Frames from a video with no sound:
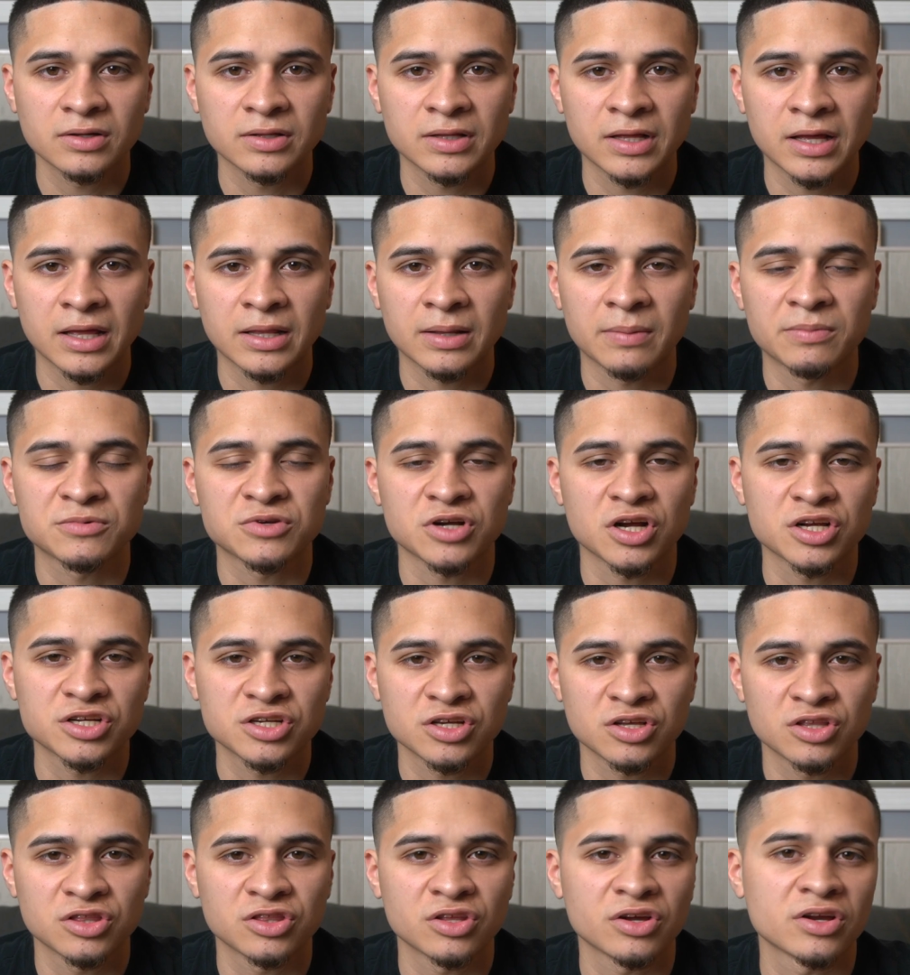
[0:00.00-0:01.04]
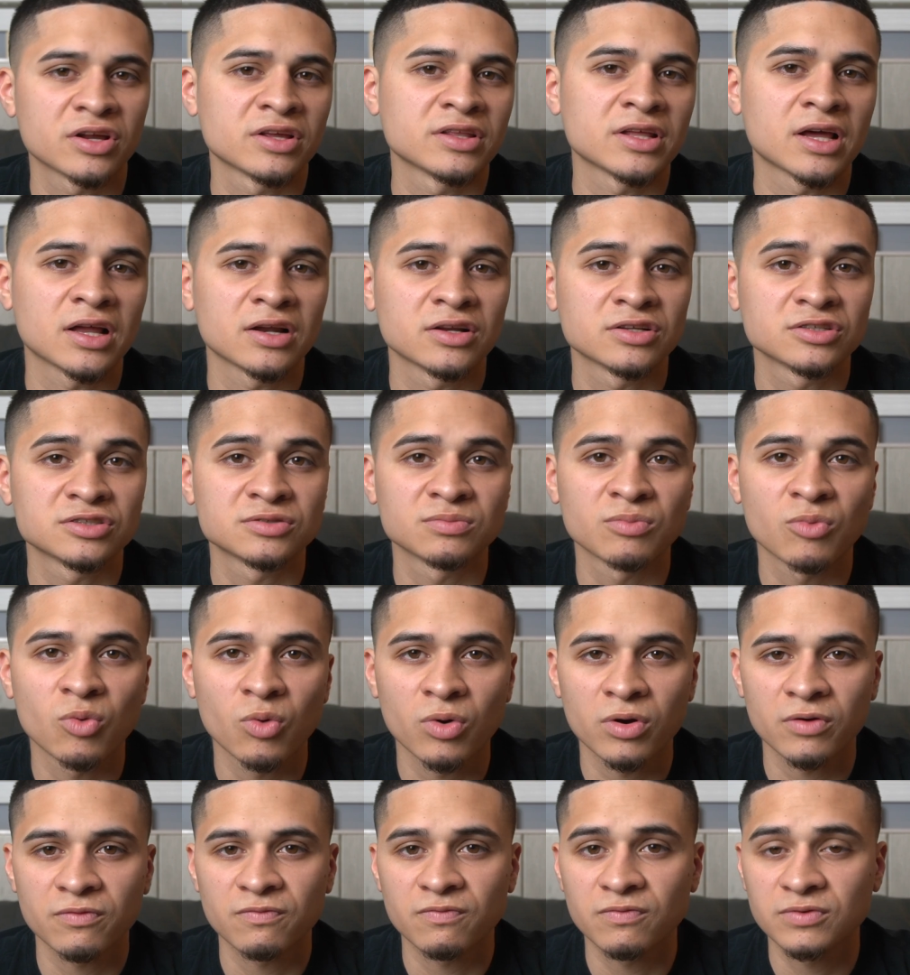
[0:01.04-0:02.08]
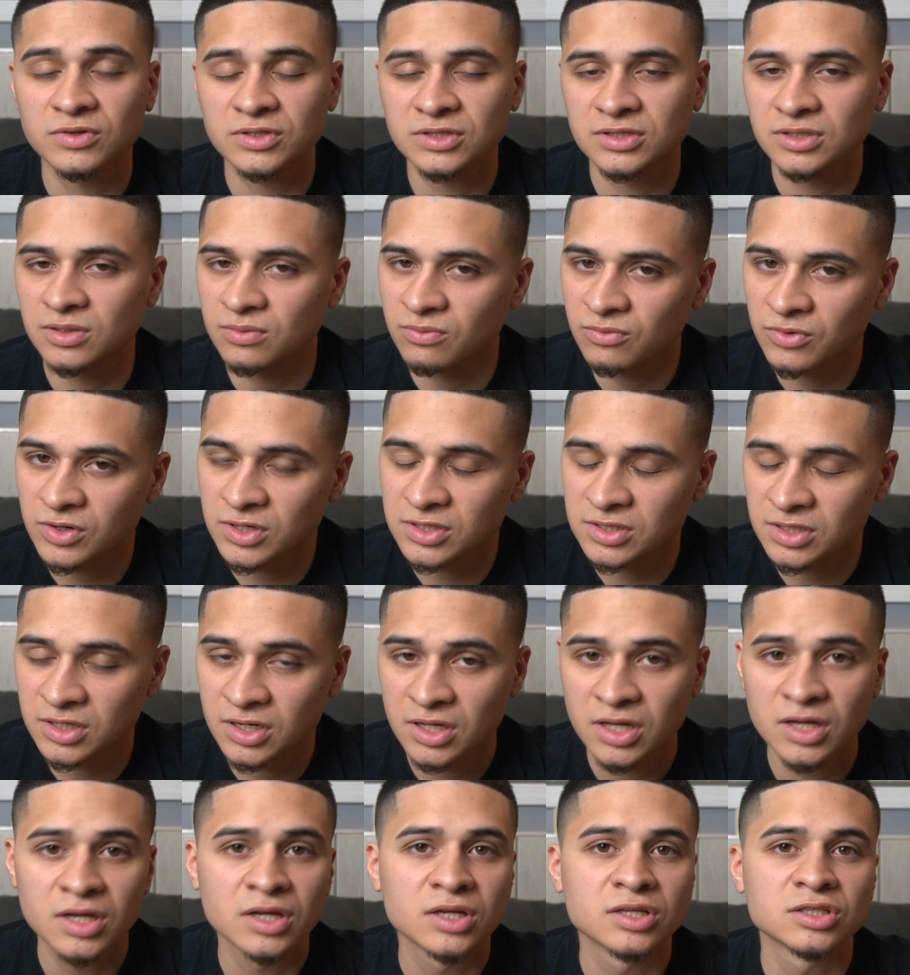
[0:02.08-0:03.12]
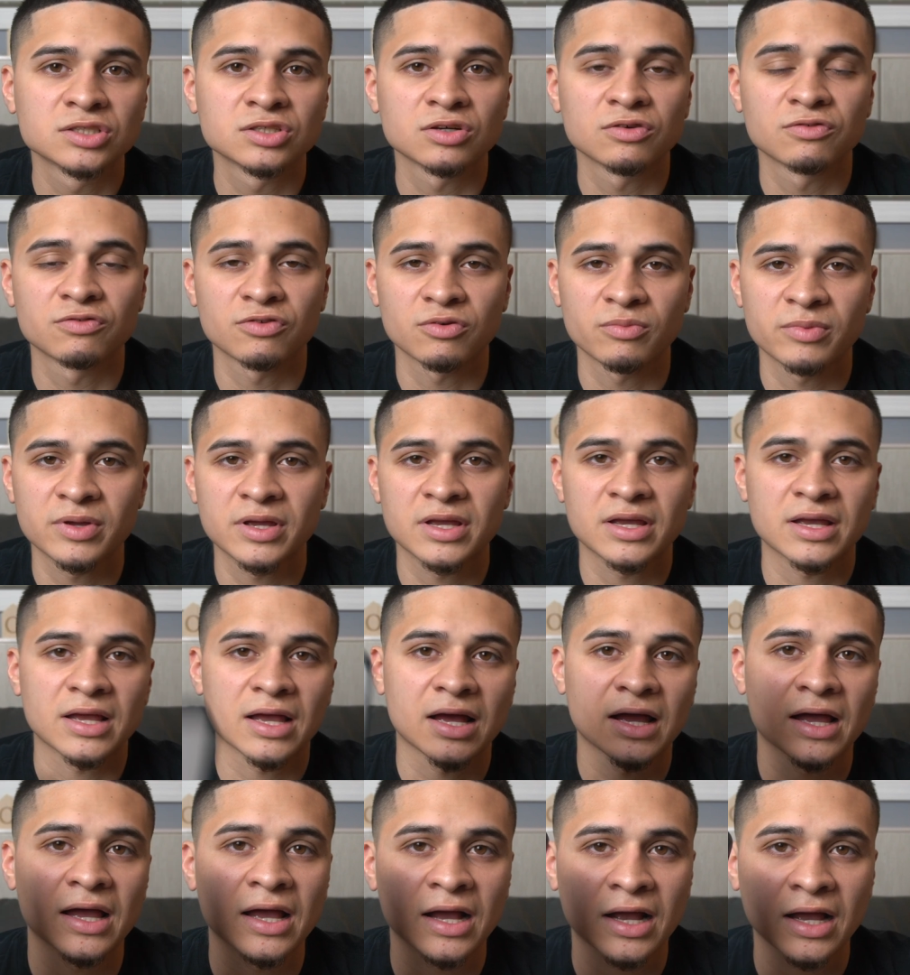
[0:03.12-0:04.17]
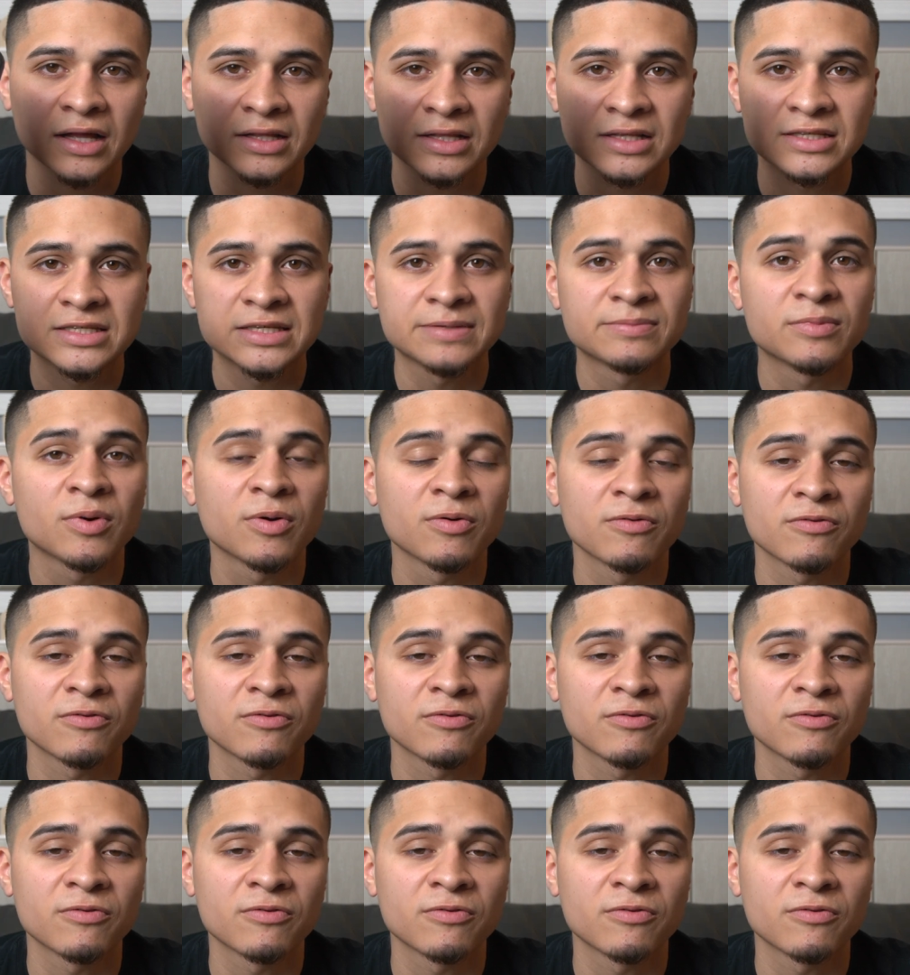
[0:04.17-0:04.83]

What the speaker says: they end up charging $30 more for some reason. So for me, I got the T-Mobile